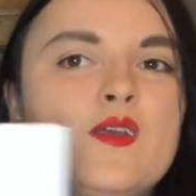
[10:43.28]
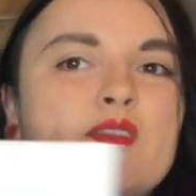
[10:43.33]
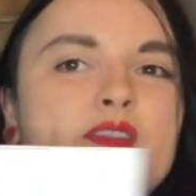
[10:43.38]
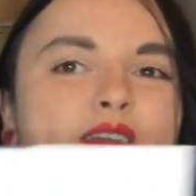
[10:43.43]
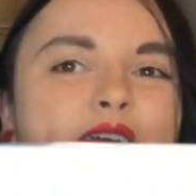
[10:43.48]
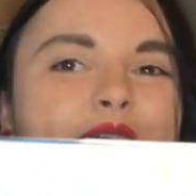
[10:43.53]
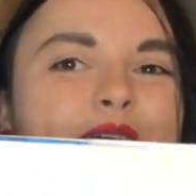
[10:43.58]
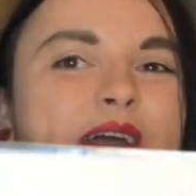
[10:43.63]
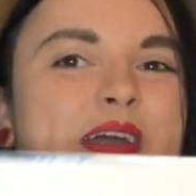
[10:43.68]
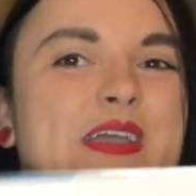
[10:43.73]

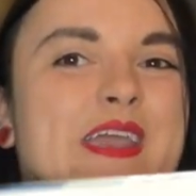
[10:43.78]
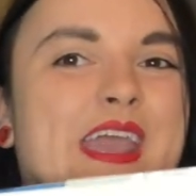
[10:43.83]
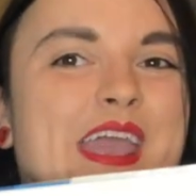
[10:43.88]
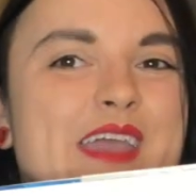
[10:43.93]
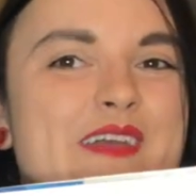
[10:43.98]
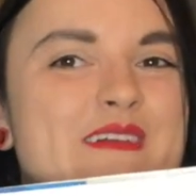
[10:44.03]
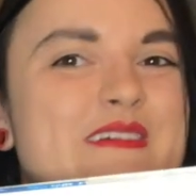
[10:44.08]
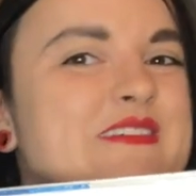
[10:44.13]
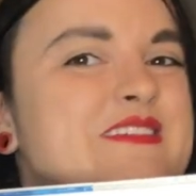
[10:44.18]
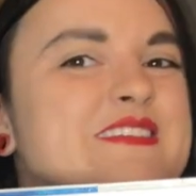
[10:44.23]
There are
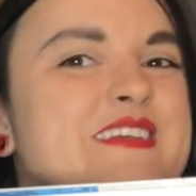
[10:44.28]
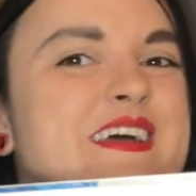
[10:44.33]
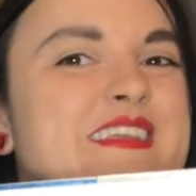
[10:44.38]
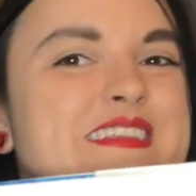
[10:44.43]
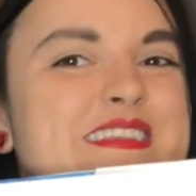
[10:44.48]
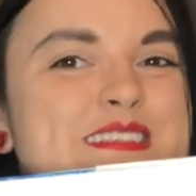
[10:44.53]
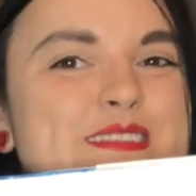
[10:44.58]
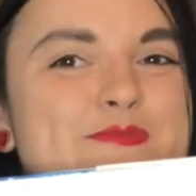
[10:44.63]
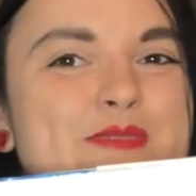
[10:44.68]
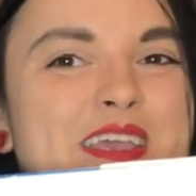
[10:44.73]
arrows on
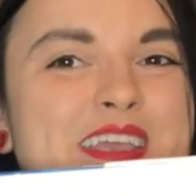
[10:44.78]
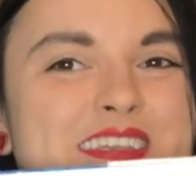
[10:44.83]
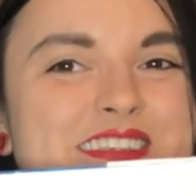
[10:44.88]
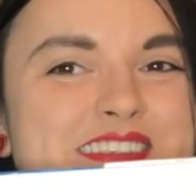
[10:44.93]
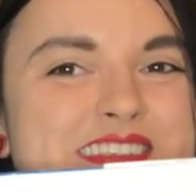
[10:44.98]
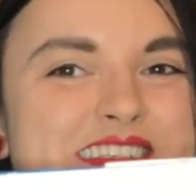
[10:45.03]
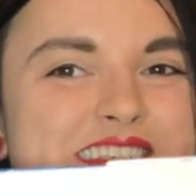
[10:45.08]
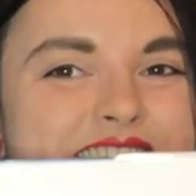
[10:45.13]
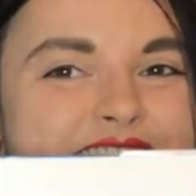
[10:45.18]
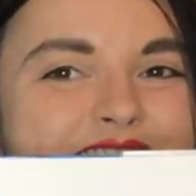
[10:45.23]
these
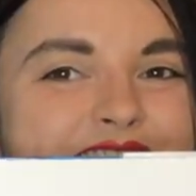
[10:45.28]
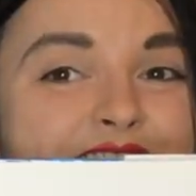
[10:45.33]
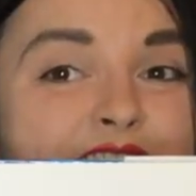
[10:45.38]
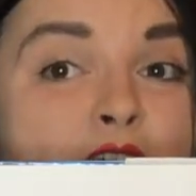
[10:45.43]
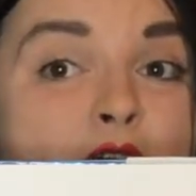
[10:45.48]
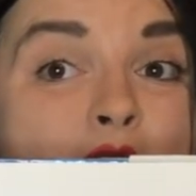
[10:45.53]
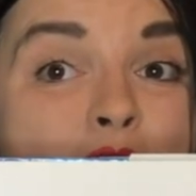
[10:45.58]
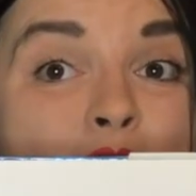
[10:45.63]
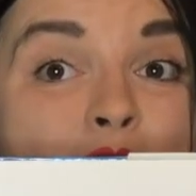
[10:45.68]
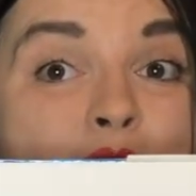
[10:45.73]
pages
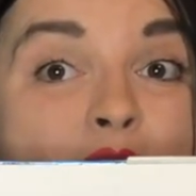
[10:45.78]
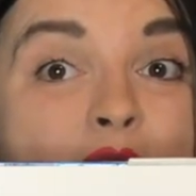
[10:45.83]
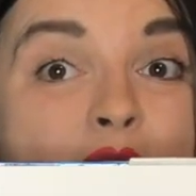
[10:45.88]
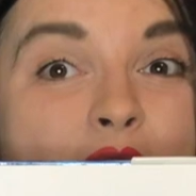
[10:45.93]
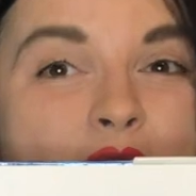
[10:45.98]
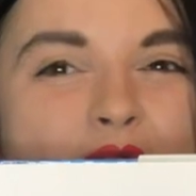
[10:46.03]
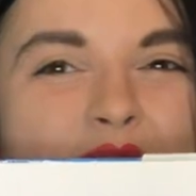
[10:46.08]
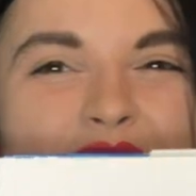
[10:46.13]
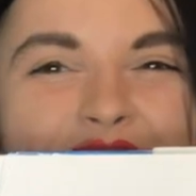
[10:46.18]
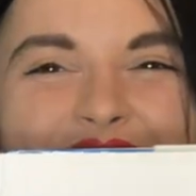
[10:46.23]

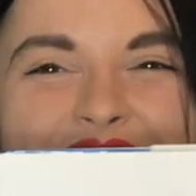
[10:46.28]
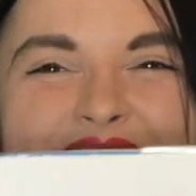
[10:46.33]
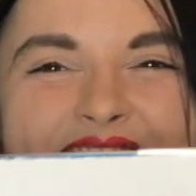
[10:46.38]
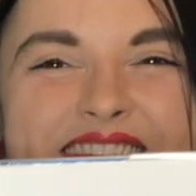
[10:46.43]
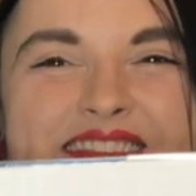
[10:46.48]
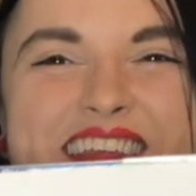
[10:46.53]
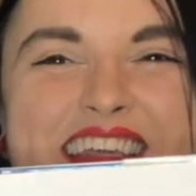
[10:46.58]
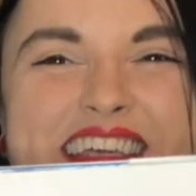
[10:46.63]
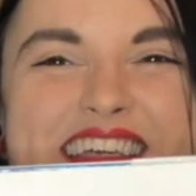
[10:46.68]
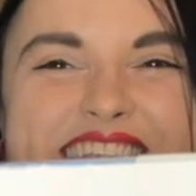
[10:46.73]

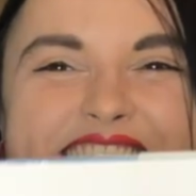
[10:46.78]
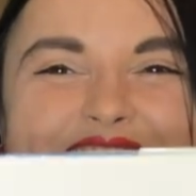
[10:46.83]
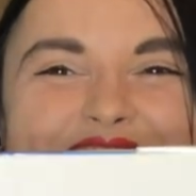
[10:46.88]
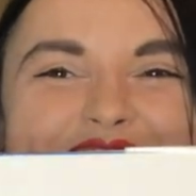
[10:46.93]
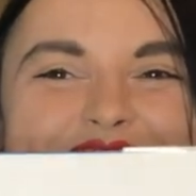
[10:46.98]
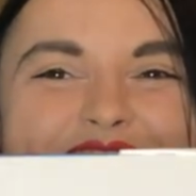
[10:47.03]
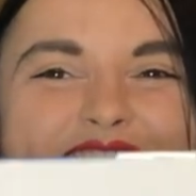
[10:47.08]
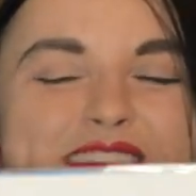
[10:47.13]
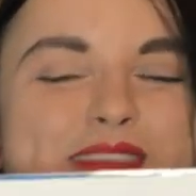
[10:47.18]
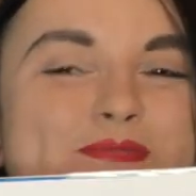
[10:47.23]
because there's
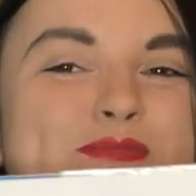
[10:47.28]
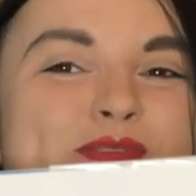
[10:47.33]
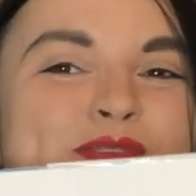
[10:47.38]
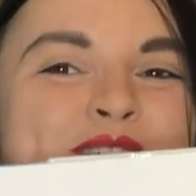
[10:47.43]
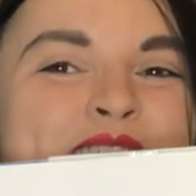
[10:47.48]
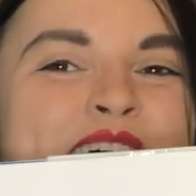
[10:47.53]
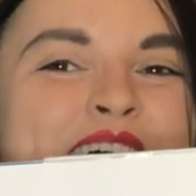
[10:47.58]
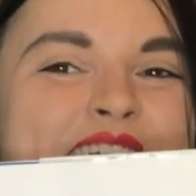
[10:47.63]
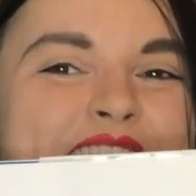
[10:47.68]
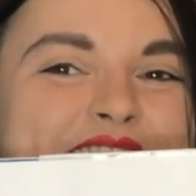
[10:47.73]
a
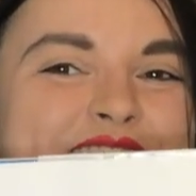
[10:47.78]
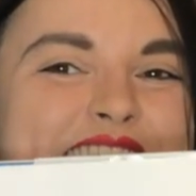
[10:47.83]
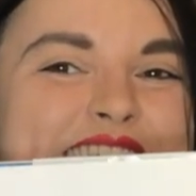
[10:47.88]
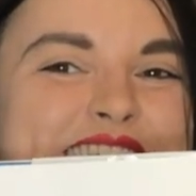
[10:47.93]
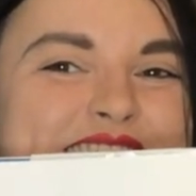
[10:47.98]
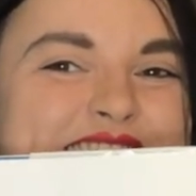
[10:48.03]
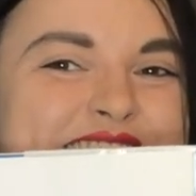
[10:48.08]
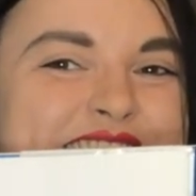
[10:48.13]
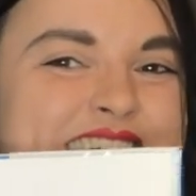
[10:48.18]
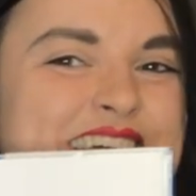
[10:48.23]
surprise.
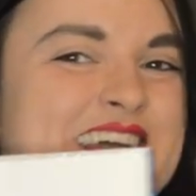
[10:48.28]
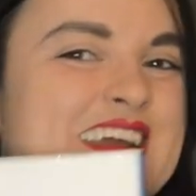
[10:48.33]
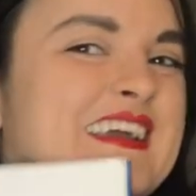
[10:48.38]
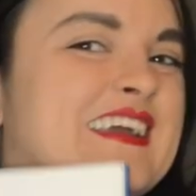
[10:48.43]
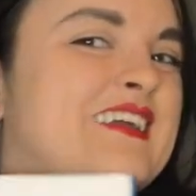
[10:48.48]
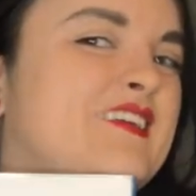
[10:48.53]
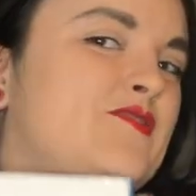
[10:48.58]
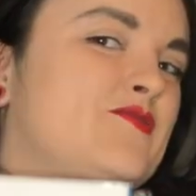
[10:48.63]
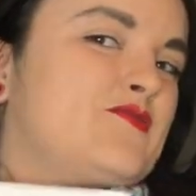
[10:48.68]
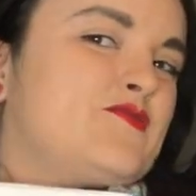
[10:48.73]

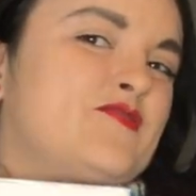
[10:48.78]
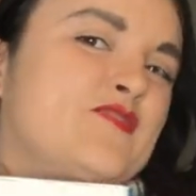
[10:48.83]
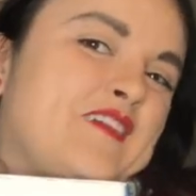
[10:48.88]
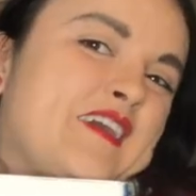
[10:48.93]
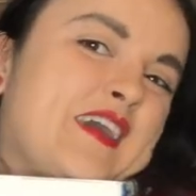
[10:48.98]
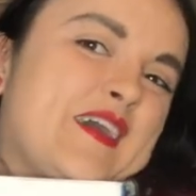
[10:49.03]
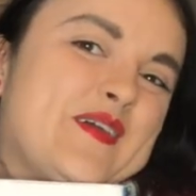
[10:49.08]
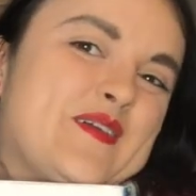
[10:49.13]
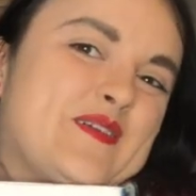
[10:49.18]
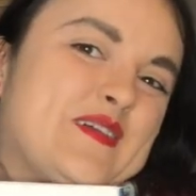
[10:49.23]
A
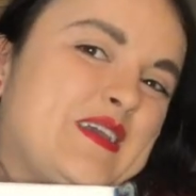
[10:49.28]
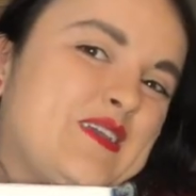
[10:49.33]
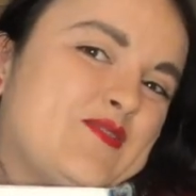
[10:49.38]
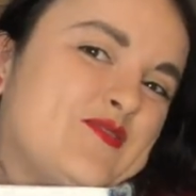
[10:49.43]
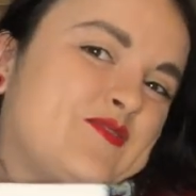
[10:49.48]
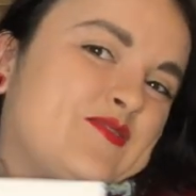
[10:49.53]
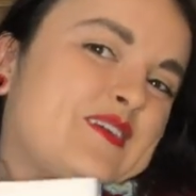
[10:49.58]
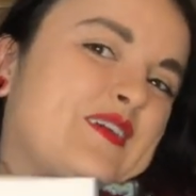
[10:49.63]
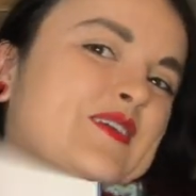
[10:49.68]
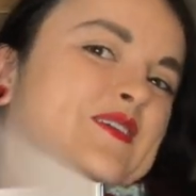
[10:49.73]
very,
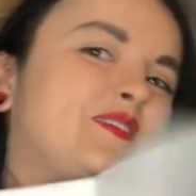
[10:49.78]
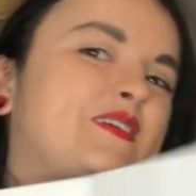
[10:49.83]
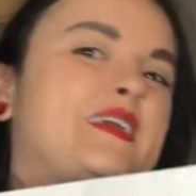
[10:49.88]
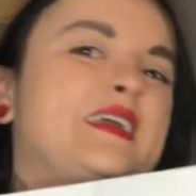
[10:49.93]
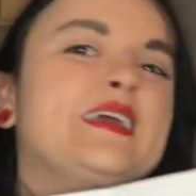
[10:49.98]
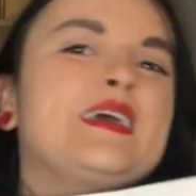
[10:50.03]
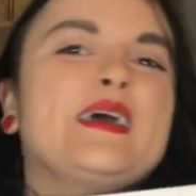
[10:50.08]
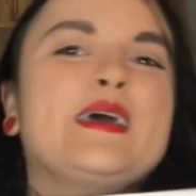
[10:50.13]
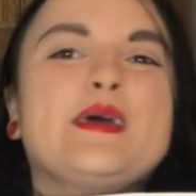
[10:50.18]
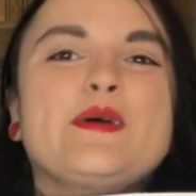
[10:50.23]
very
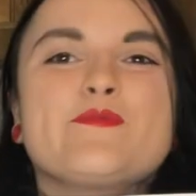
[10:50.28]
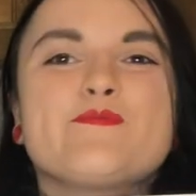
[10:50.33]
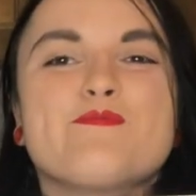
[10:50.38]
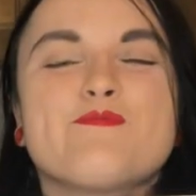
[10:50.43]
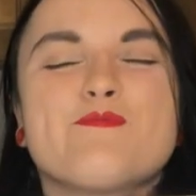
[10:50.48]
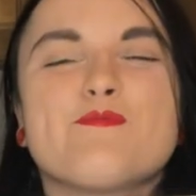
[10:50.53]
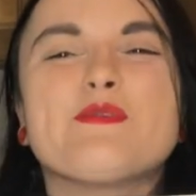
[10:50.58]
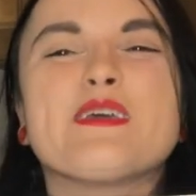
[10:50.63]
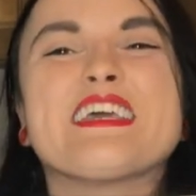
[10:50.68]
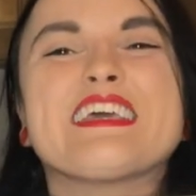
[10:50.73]

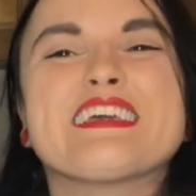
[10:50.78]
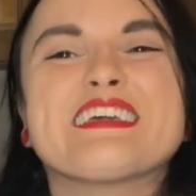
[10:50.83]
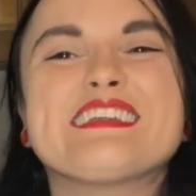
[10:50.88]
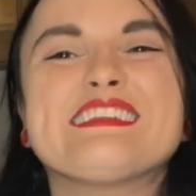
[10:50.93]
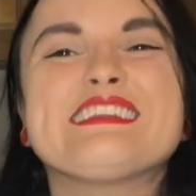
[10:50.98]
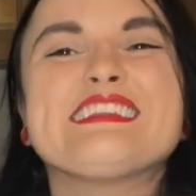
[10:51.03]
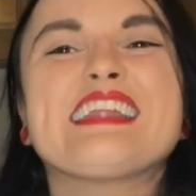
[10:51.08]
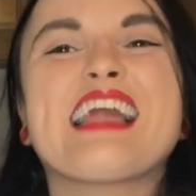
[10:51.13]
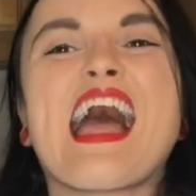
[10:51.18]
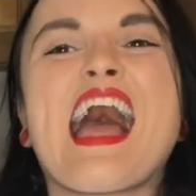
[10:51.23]
big
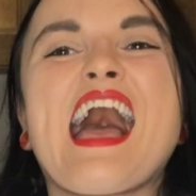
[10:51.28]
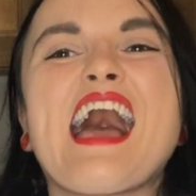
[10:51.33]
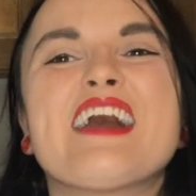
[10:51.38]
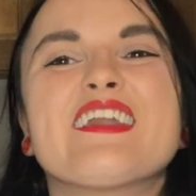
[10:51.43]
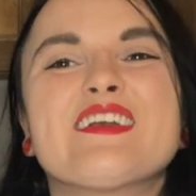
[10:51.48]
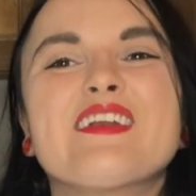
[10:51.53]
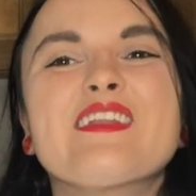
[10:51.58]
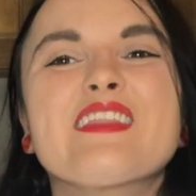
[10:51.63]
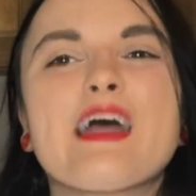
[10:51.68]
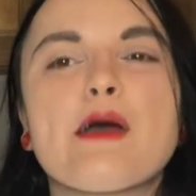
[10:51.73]

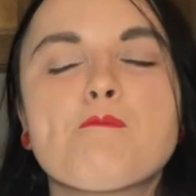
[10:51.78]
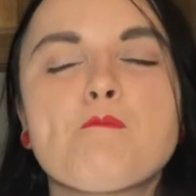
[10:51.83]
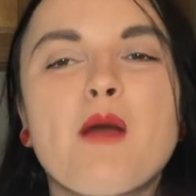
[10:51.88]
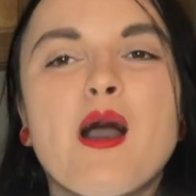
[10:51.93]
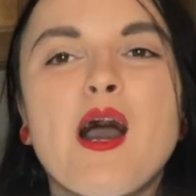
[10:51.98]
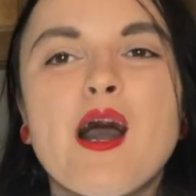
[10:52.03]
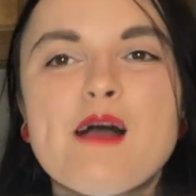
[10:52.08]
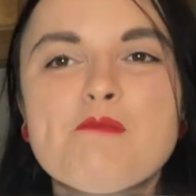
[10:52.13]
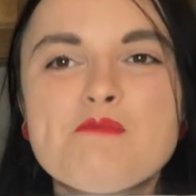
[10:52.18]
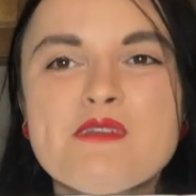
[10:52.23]
ladder that
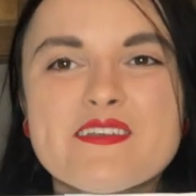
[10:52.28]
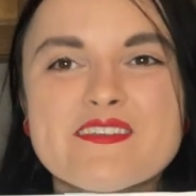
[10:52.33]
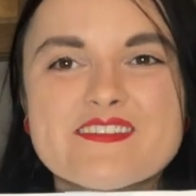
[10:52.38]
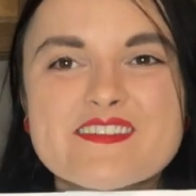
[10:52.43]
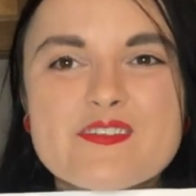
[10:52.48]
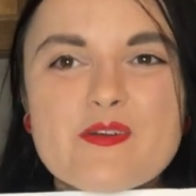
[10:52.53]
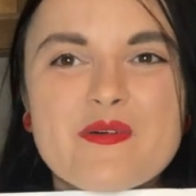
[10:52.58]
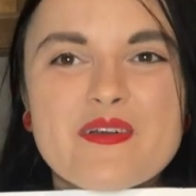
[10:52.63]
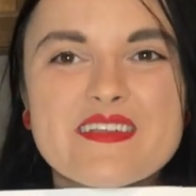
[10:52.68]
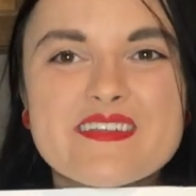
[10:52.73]
Papa is
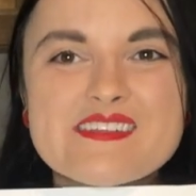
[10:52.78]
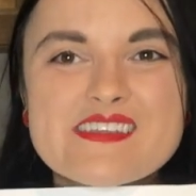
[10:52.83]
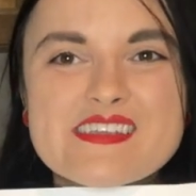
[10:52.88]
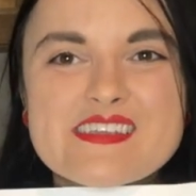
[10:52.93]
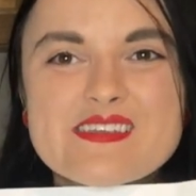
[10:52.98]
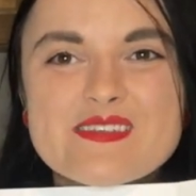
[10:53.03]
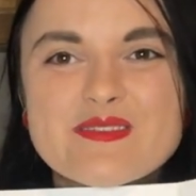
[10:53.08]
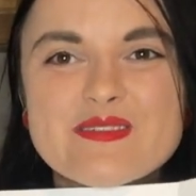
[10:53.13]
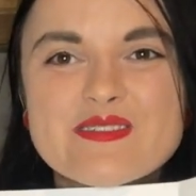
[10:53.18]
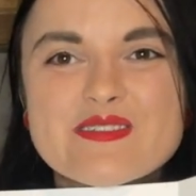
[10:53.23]
going to
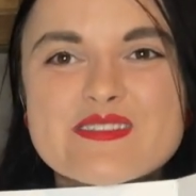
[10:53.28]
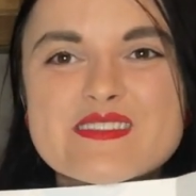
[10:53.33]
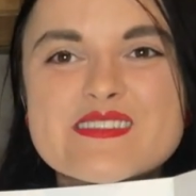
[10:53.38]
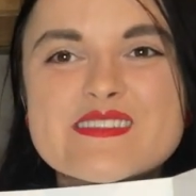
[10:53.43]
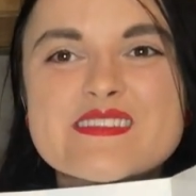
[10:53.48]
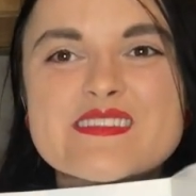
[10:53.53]
use.